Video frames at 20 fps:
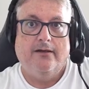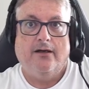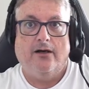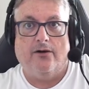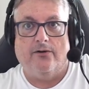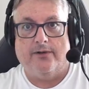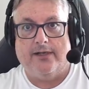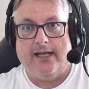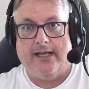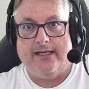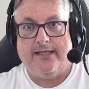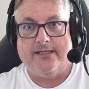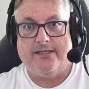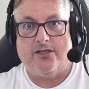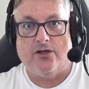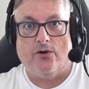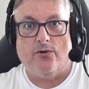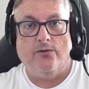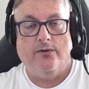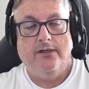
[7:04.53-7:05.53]
Okay,
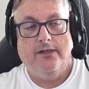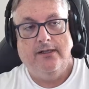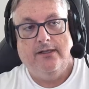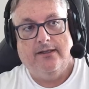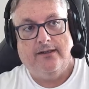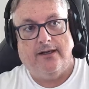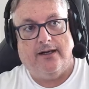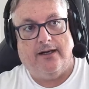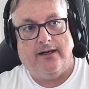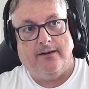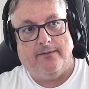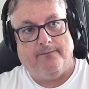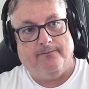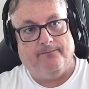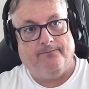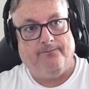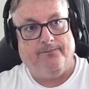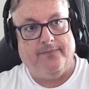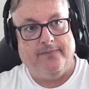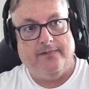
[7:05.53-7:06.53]
so
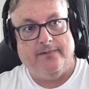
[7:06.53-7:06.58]
um,